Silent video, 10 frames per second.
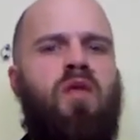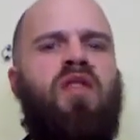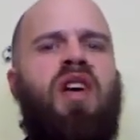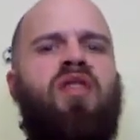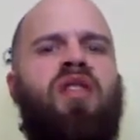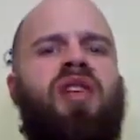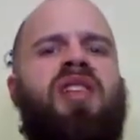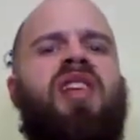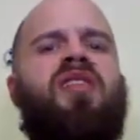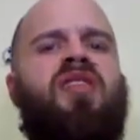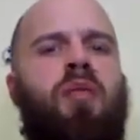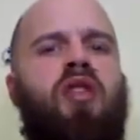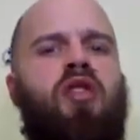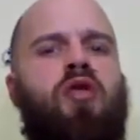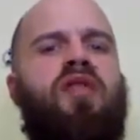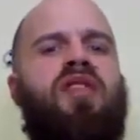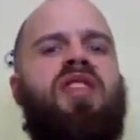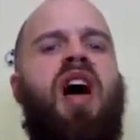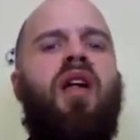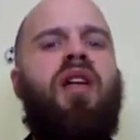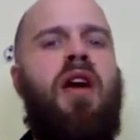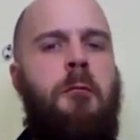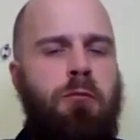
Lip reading: Definitely tastes similar to a fatale.